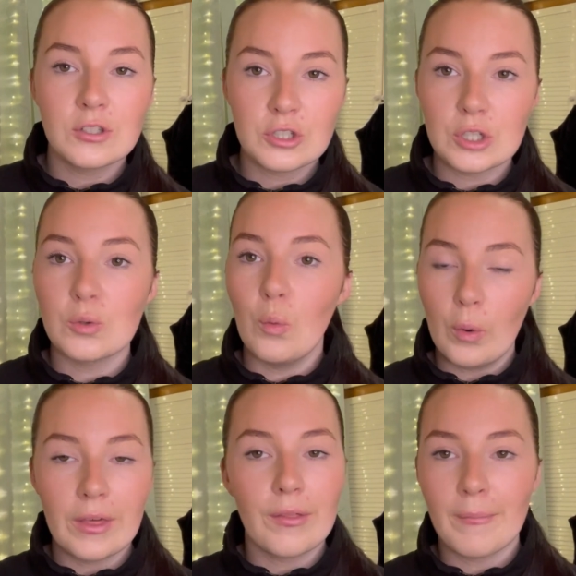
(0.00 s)
to do
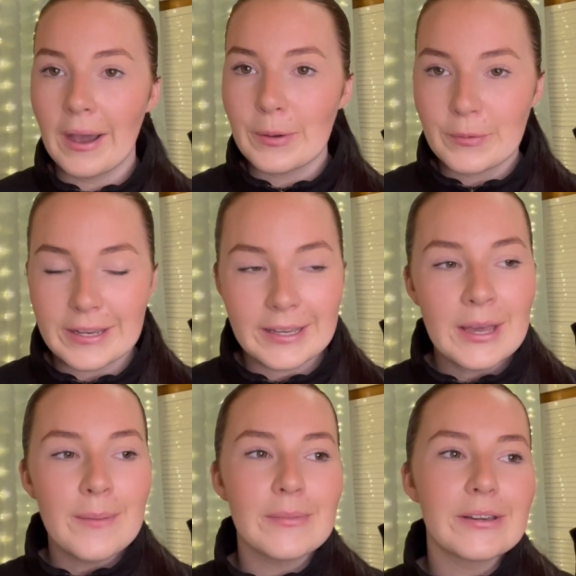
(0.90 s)
with my week?
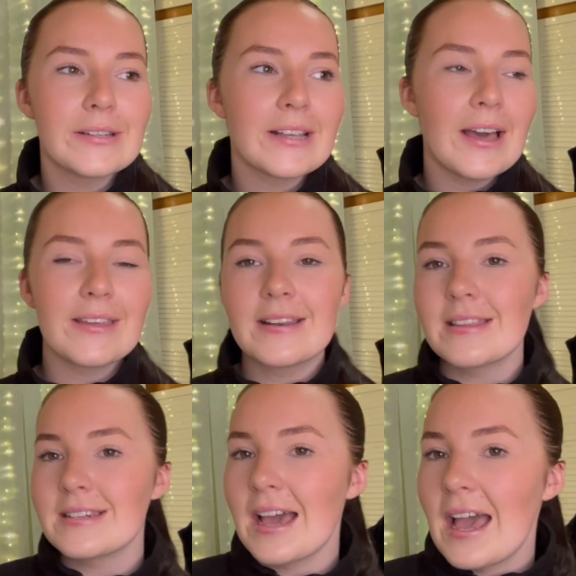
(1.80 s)
Because at the end of
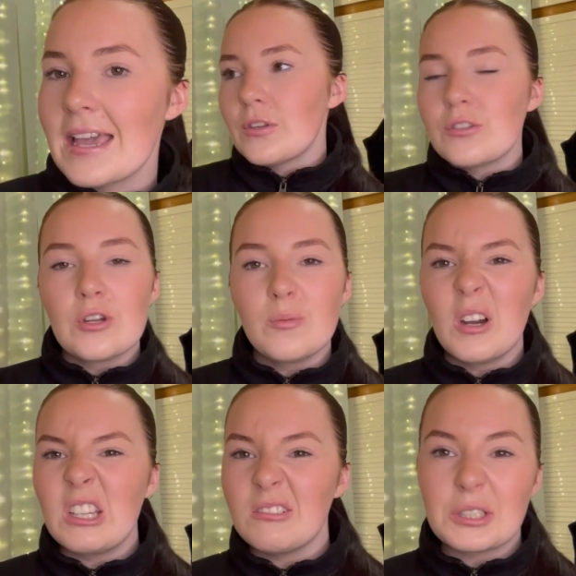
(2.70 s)
the day, there's no
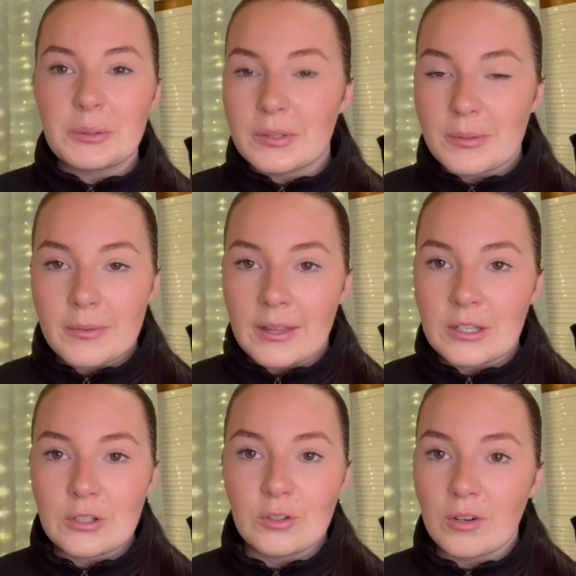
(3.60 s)
point doing something that
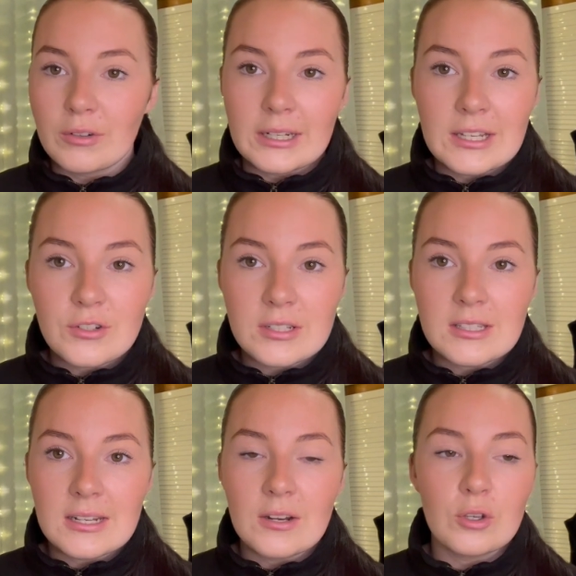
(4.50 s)
you're not really
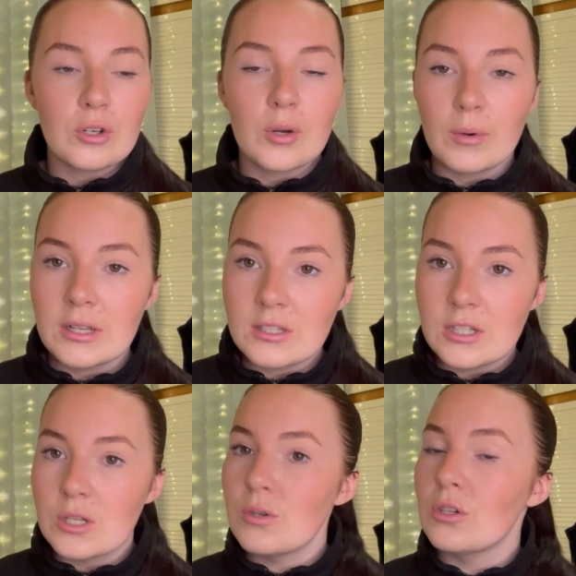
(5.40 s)
interested in, or you're not wanting to do,
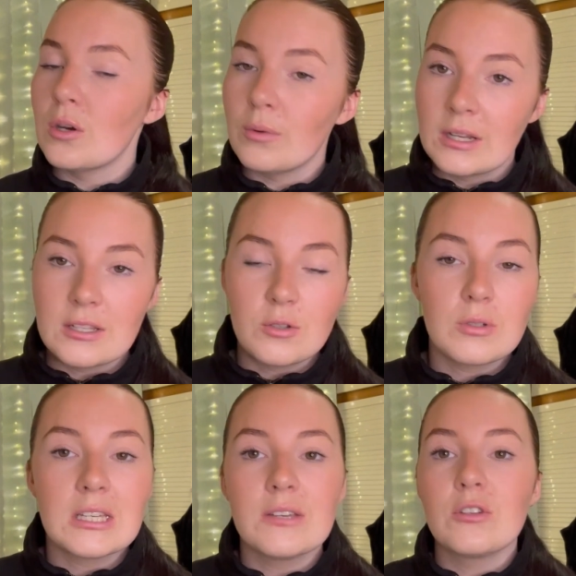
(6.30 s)
you're not wanting to
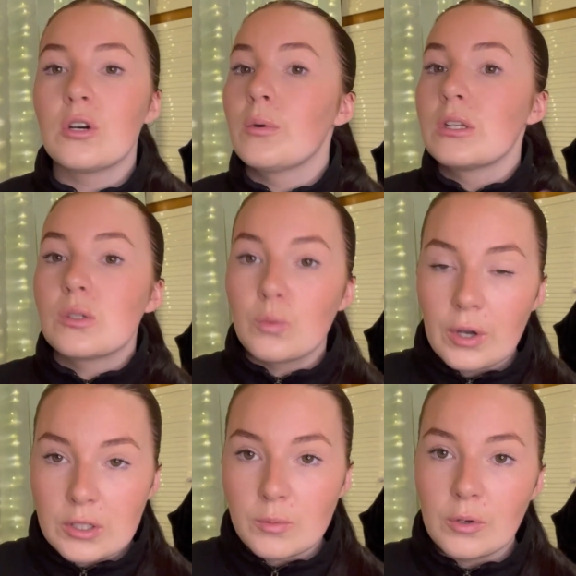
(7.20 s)
achieve, you're not wanting to
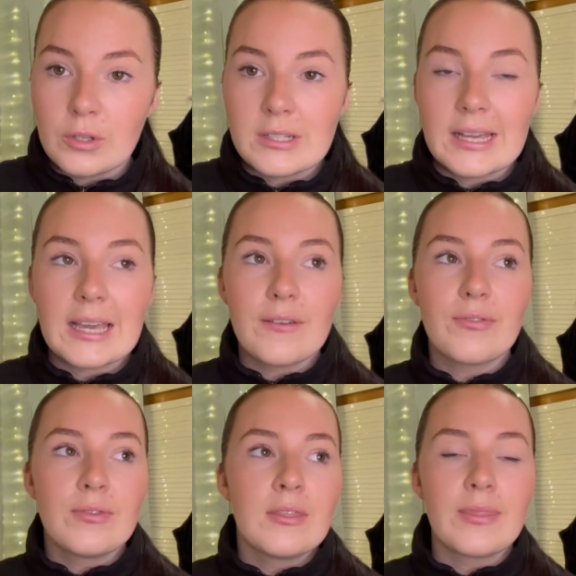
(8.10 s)
work towards. Like, if
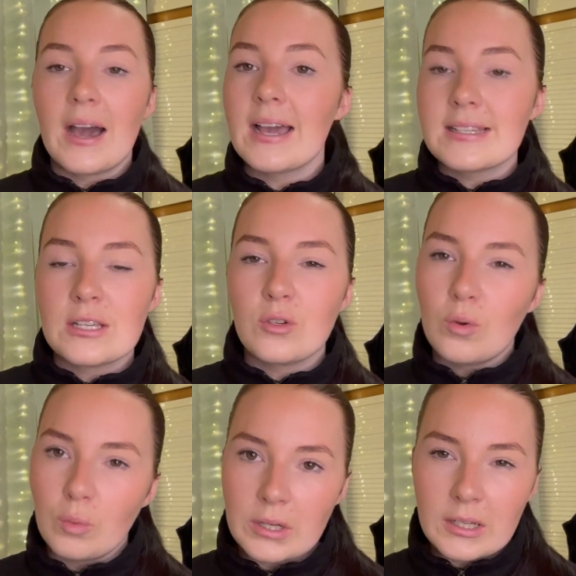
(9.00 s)
that is in your
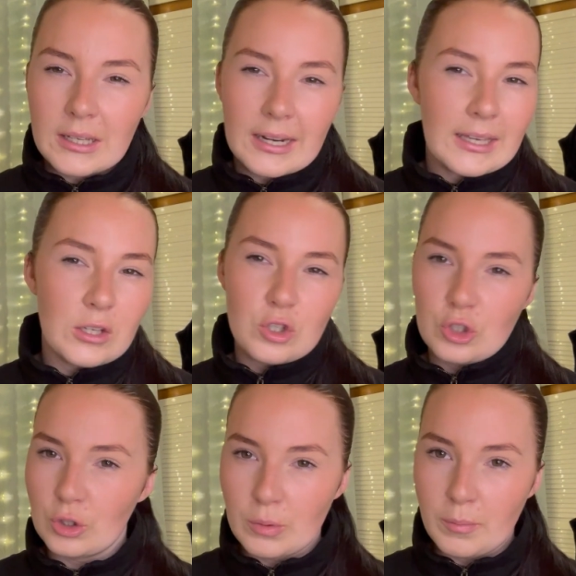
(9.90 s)
week, like, it
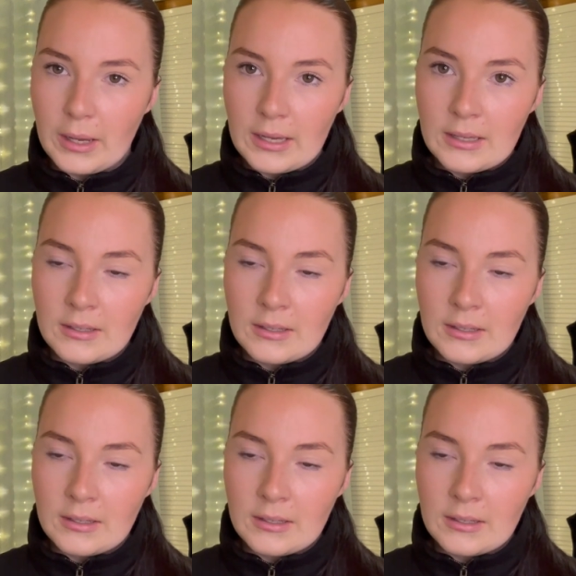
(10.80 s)
shouldn't be.